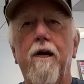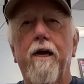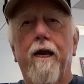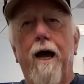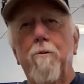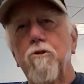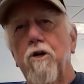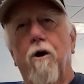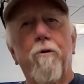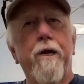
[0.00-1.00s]
And I was
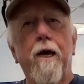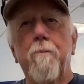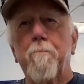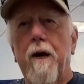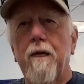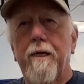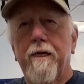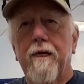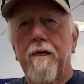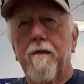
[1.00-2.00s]
already
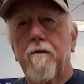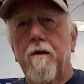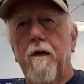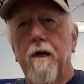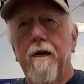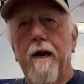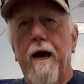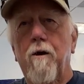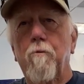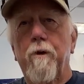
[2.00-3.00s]
unbuckling and getting
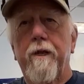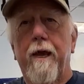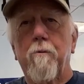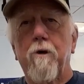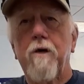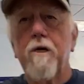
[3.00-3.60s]
out when they were